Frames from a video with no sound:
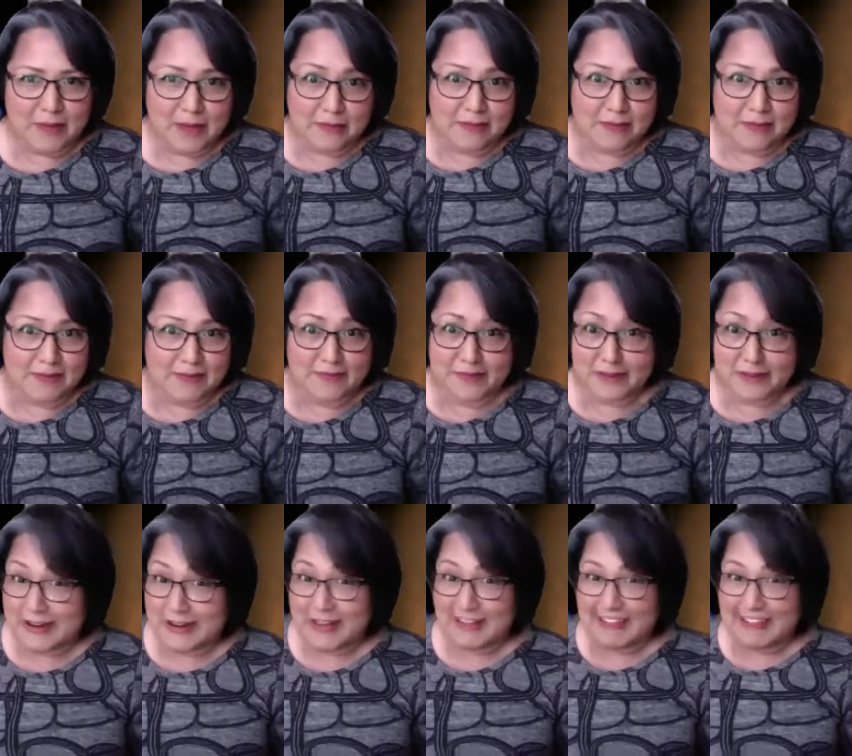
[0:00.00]
Well, we've
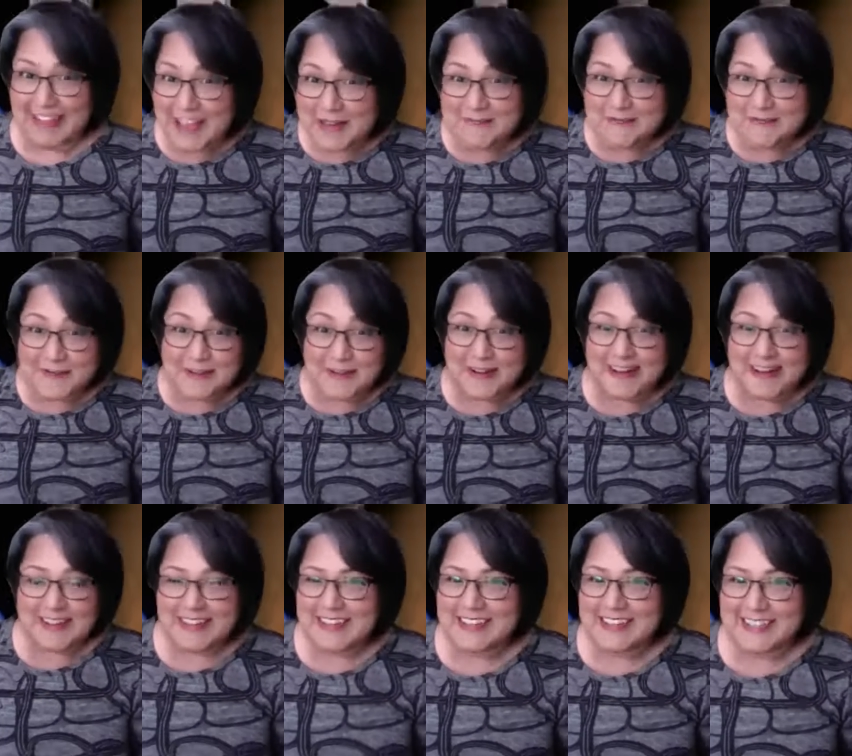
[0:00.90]
learned a lot
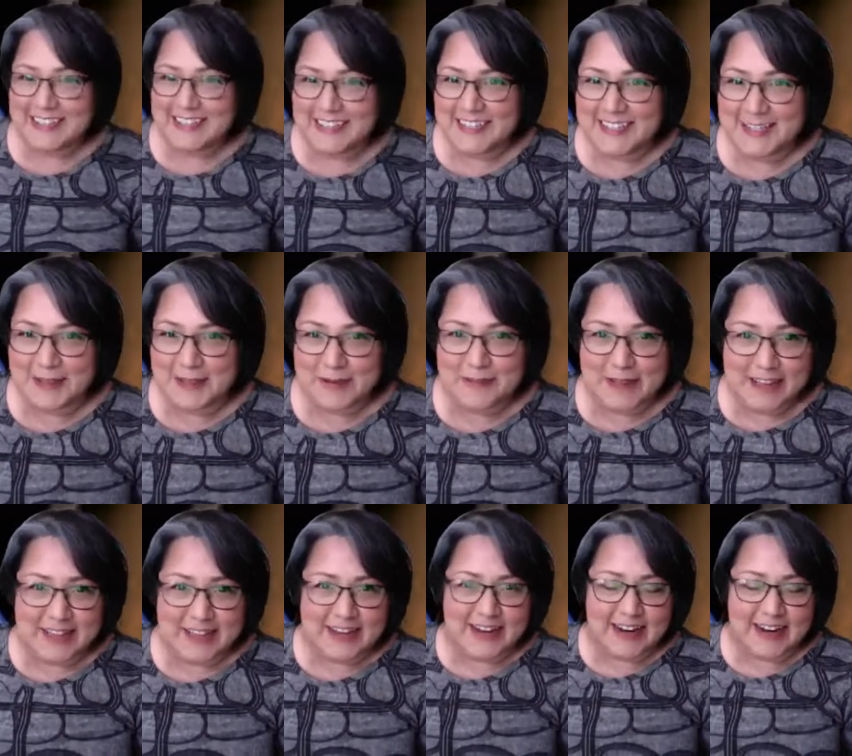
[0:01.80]
more than just the
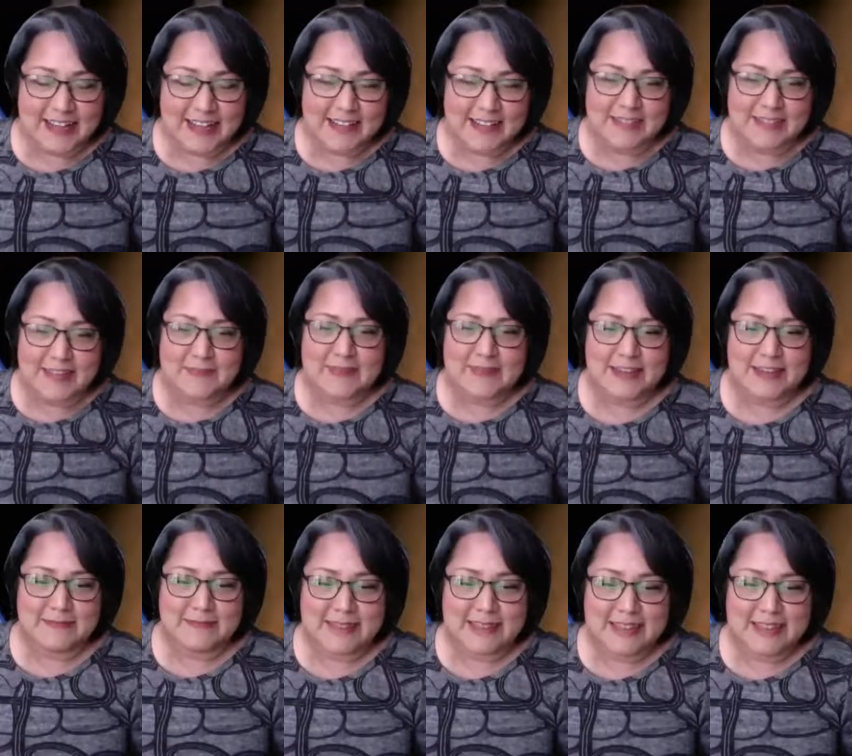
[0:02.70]
weather, and the same
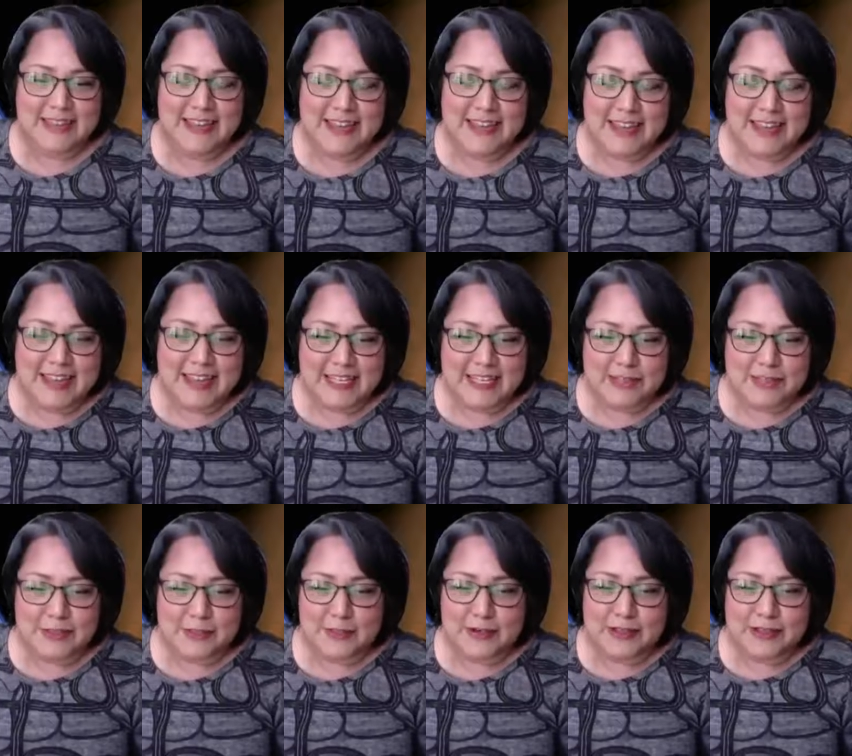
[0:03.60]
thing with
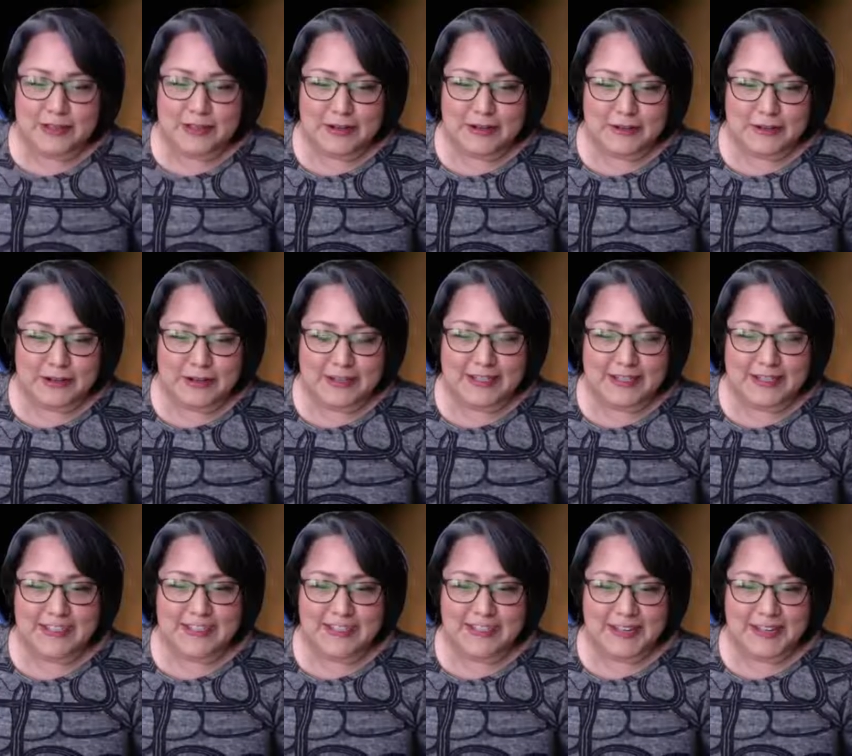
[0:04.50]
exploring the universe. Yeah.